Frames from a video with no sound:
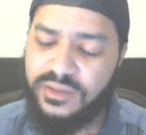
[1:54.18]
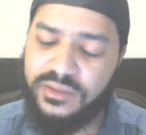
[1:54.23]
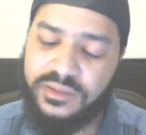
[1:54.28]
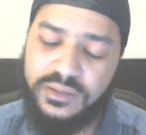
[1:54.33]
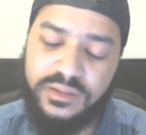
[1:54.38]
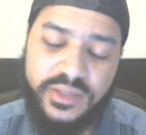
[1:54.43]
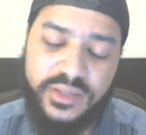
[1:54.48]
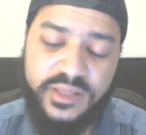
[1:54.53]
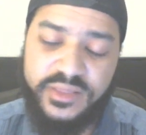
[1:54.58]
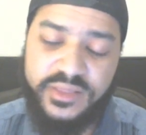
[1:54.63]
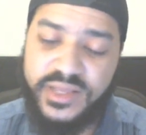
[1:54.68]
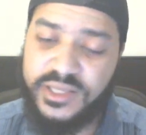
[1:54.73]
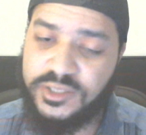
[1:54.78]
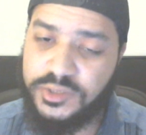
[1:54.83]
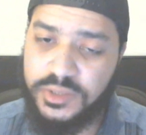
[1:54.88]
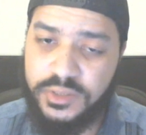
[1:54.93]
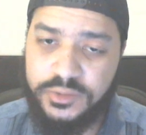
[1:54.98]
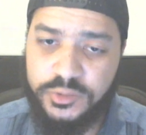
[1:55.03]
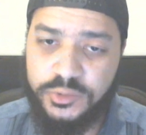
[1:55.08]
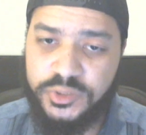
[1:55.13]
Okay, that's
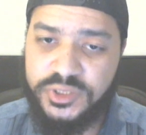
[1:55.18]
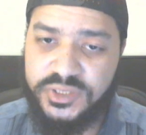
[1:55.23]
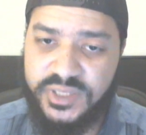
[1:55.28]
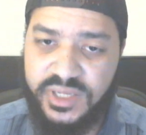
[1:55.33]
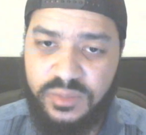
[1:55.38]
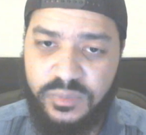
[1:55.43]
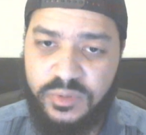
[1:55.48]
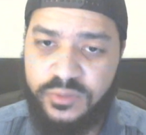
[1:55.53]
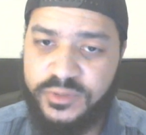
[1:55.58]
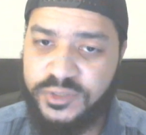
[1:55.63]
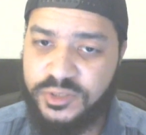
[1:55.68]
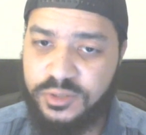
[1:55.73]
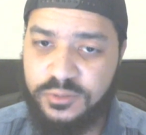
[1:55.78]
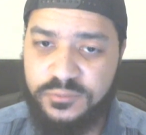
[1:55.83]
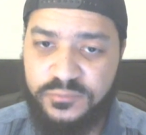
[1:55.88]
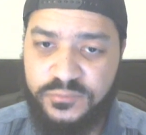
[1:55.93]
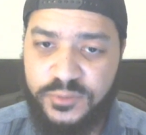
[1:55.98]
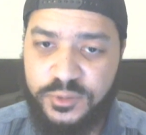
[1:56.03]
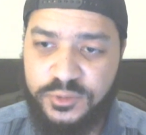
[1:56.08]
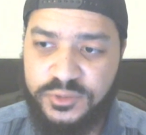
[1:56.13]
understandable. It's
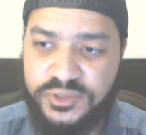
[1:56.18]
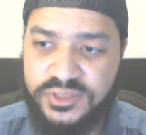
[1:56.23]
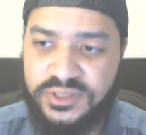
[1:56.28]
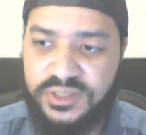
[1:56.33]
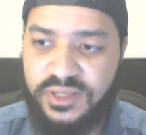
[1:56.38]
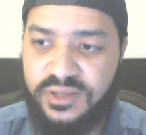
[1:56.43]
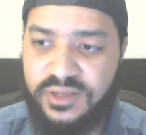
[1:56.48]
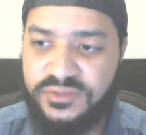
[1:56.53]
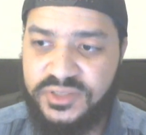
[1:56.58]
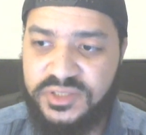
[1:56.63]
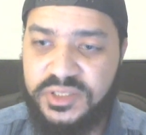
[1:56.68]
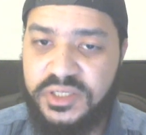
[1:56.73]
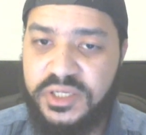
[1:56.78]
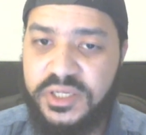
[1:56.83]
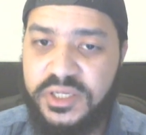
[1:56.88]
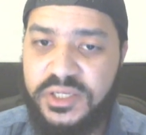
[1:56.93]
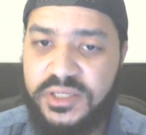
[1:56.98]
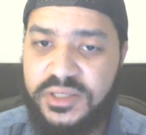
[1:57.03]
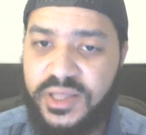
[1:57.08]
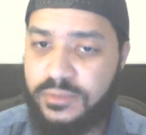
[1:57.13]
her first love
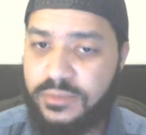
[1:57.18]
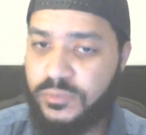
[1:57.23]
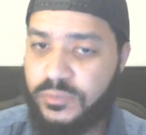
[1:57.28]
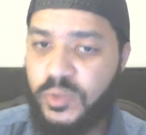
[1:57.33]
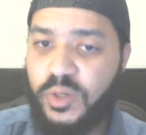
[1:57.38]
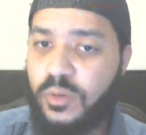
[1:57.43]
scene, like,